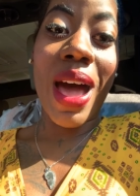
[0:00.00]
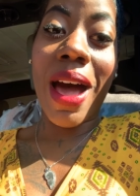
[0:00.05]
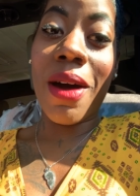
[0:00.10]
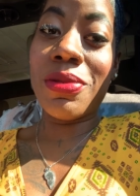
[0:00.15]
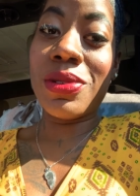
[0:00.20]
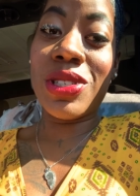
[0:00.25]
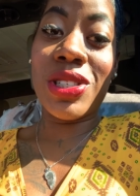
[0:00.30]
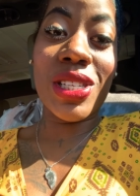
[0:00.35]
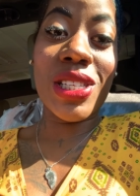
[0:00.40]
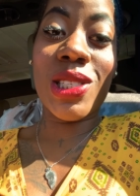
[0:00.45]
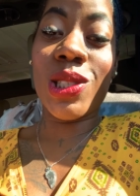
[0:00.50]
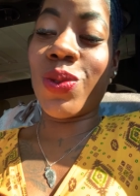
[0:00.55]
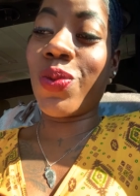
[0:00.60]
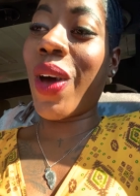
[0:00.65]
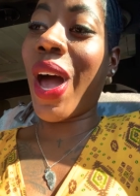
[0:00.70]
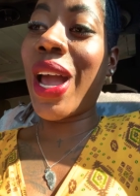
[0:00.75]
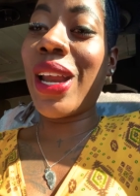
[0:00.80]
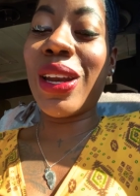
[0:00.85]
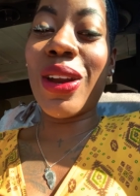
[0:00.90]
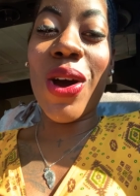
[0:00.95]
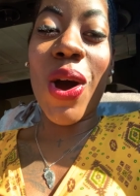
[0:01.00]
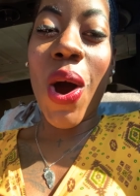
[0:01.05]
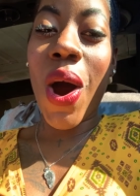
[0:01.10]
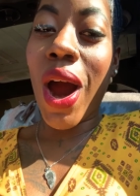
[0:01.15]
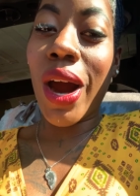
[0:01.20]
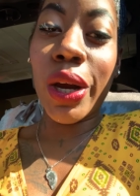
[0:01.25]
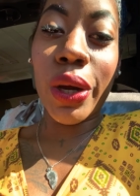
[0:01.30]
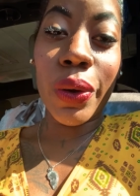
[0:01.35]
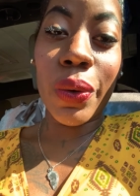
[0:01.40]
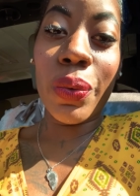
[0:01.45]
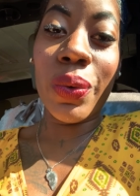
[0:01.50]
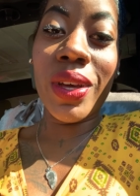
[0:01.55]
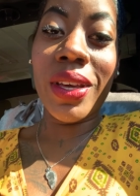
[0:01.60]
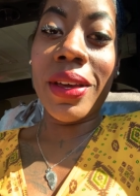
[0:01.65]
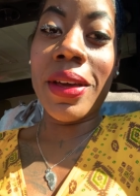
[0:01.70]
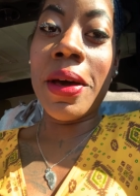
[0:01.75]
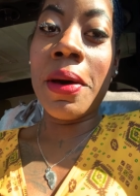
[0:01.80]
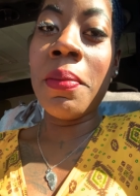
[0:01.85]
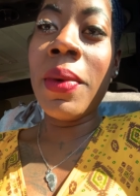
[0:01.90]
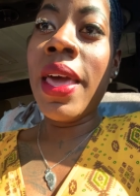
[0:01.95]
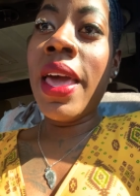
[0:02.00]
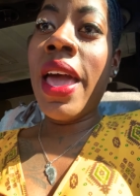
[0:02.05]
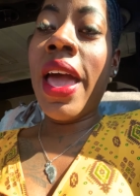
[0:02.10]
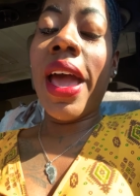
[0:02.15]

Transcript: I was just fighting and arguing with him.